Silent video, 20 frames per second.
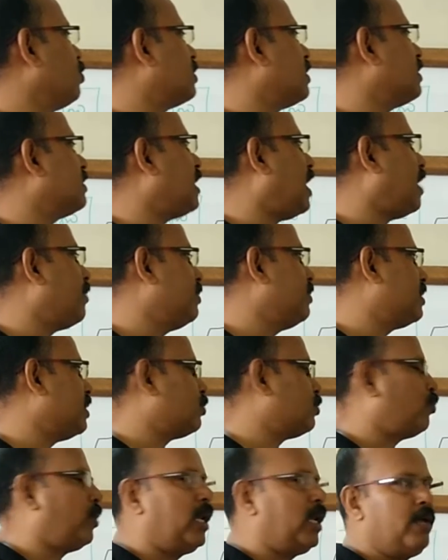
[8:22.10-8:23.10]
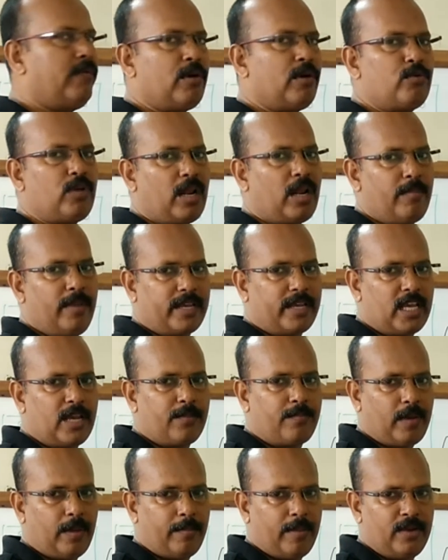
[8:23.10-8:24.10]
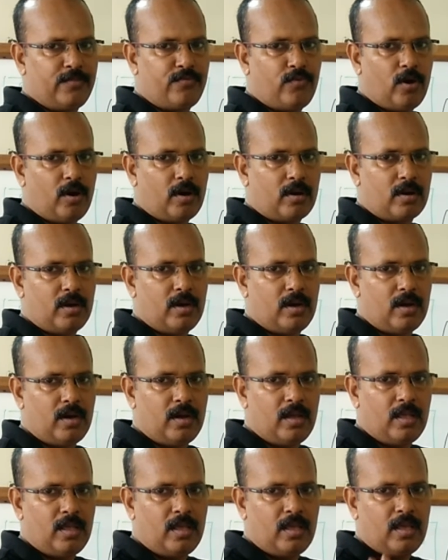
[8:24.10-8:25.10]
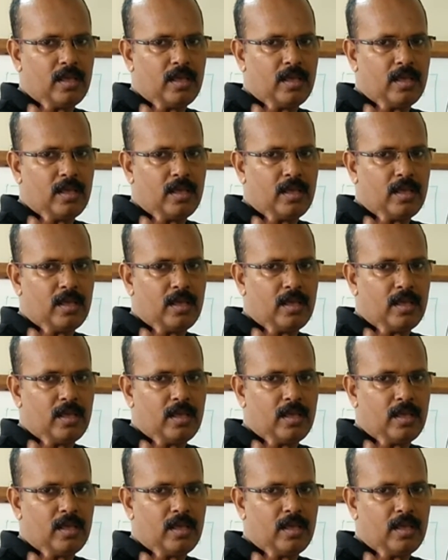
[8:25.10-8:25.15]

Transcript: goods and services. Whenever we are making payment for